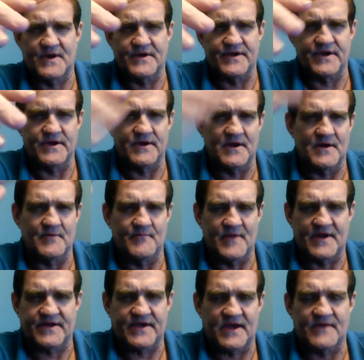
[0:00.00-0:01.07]
He uh,
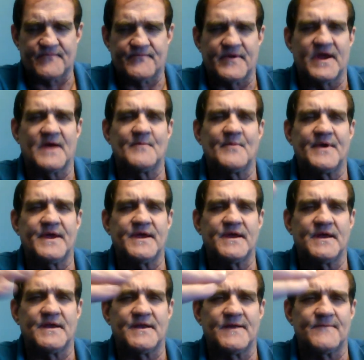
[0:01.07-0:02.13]
met that family
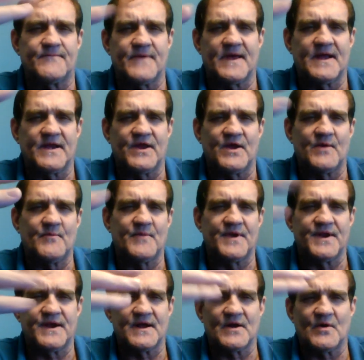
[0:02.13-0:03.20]
and they fed him and he
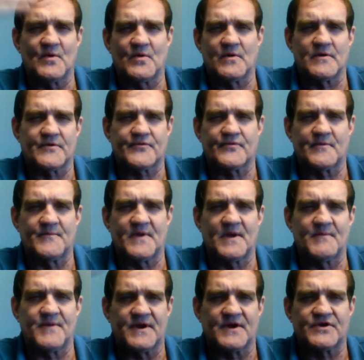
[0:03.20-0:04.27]
got a horse from
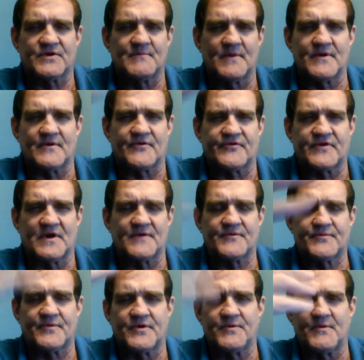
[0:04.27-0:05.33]
them. He got some other stuff.
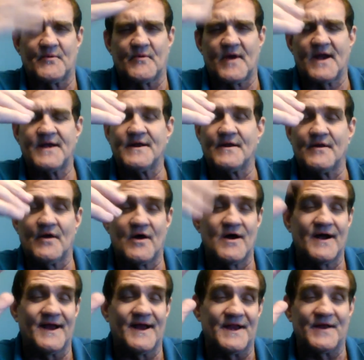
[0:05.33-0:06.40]
But he's been riding
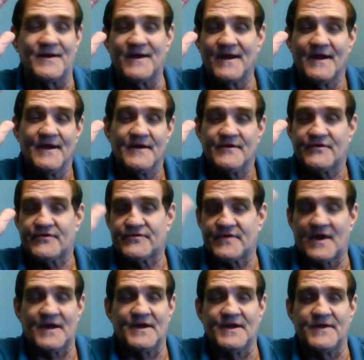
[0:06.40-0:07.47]
along and he
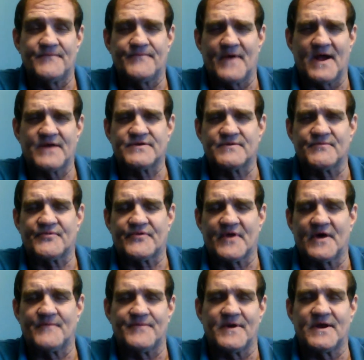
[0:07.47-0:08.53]
suddenly finds
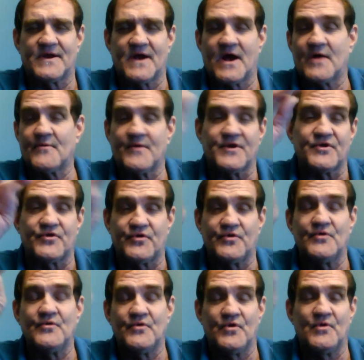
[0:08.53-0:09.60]
himself encountering
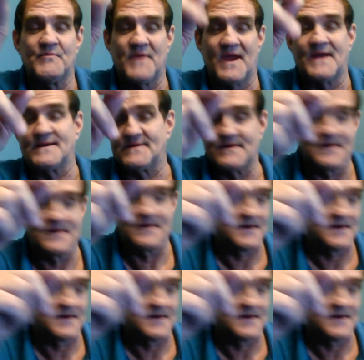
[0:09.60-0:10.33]
two new men.